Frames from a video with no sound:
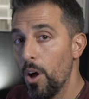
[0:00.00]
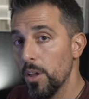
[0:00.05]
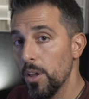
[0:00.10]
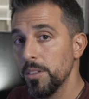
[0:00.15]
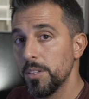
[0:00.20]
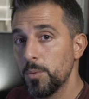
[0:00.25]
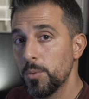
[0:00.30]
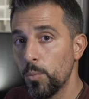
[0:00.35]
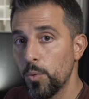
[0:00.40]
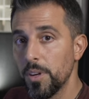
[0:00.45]

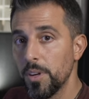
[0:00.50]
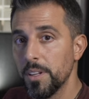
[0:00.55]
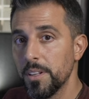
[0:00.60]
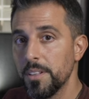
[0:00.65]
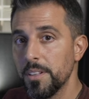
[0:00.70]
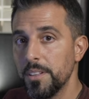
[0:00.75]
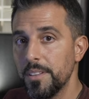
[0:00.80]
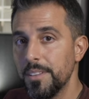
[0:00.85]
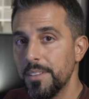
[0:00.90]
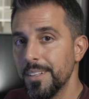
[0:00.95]
Only
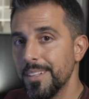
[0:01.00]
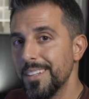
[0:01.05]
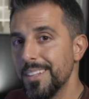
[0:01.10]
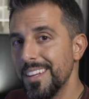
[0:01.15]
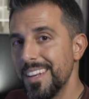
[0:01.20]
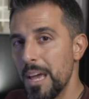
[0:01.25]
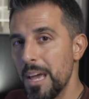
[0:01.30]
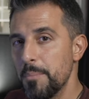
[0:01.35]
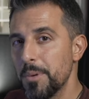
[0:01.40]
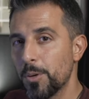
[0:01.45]
when the
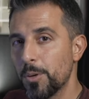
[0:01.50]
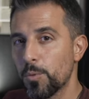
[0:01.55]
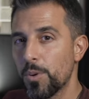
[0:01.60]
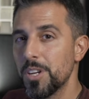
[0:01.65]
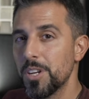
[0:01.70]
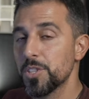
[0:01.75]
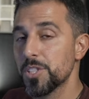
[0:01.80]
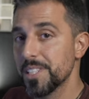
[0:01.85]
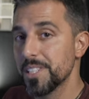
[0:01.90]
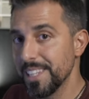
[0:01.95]
dynamic
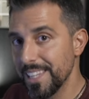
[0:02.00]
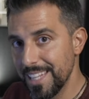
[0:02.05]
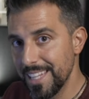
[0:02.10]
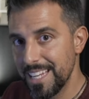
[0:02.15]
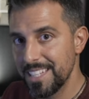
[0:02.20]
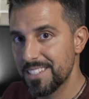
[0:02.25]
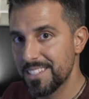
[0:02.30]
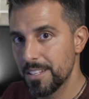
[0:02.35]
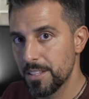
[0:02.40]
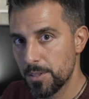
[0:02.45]
range is
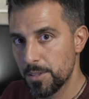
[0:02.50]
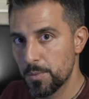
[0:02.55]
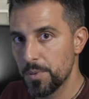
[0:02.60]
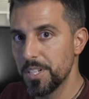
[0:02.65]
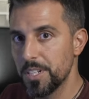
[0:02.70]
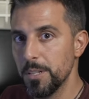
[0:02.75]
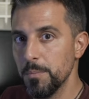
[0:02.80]
less than 3